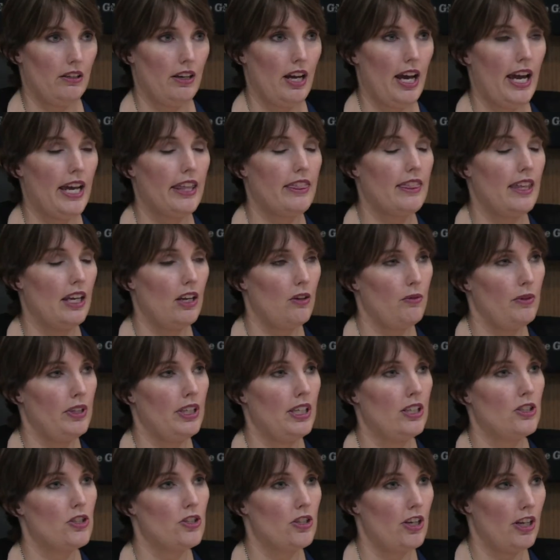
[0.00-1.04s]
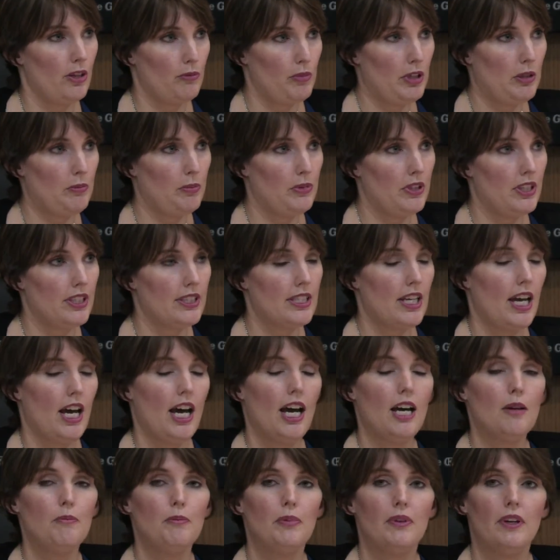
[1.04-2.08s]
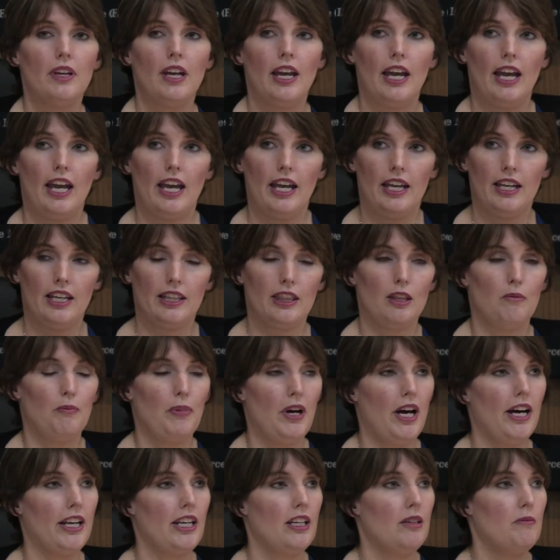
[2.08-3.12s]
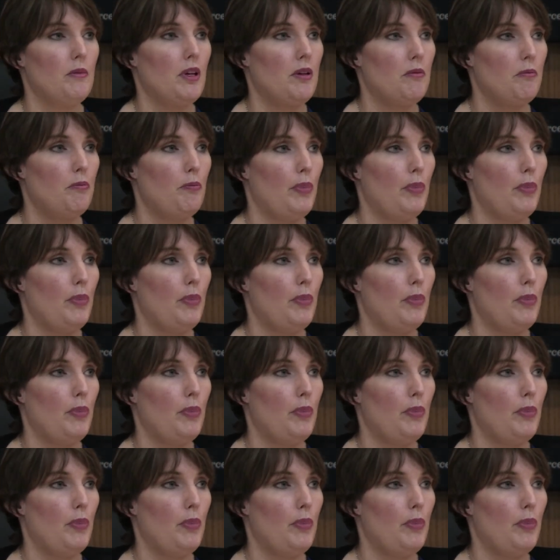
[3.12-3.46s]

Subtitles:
I think we need strong people at top and at the bottom,